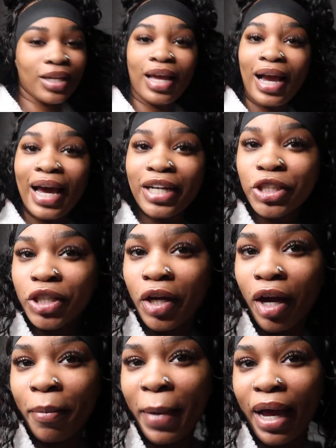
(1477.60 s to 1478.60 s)
i gotta show
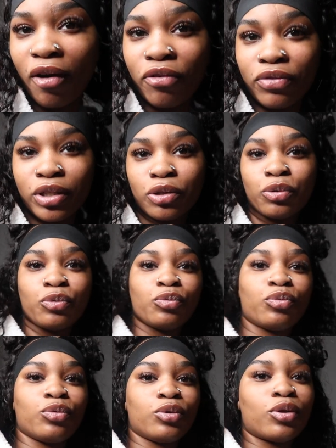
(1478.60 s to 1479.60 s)
y'all my outfit too
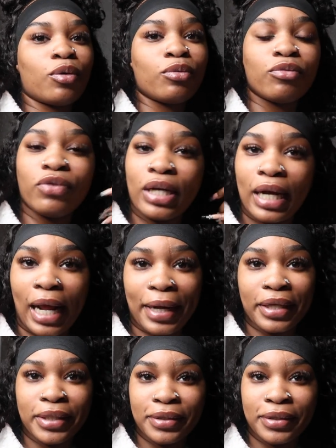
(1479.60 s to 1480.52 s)
so for the night